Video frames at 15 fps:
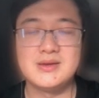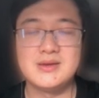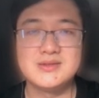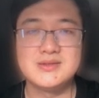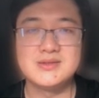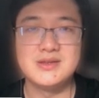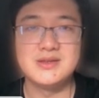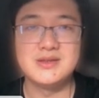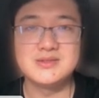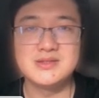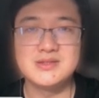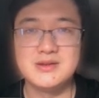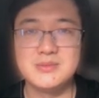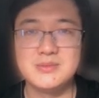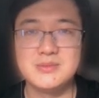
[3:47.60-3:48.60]
Since
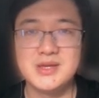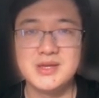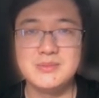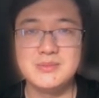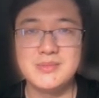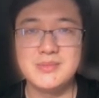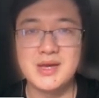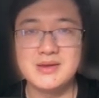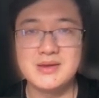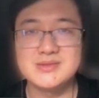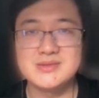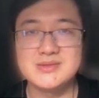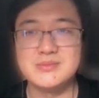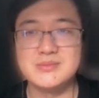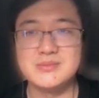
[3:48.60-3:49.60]
the min,
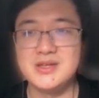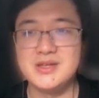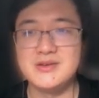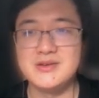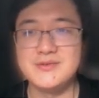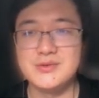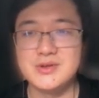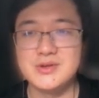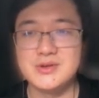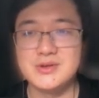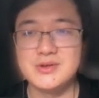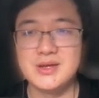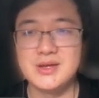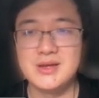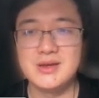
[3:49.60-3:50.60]
max, median
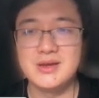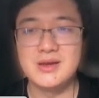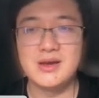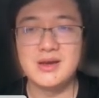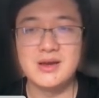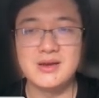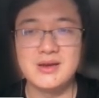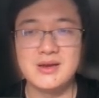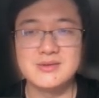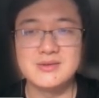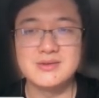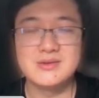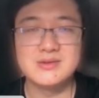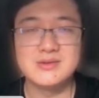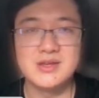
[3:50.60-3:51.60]
filter are
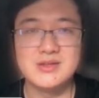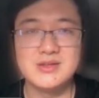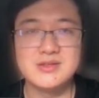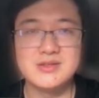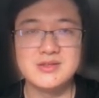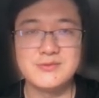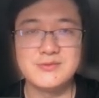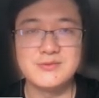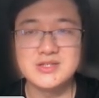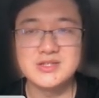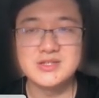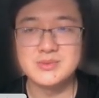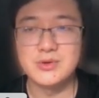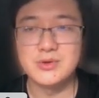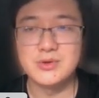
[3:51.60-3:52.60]

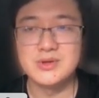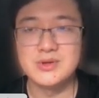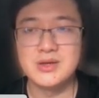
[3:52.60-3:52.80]
indifferentiable,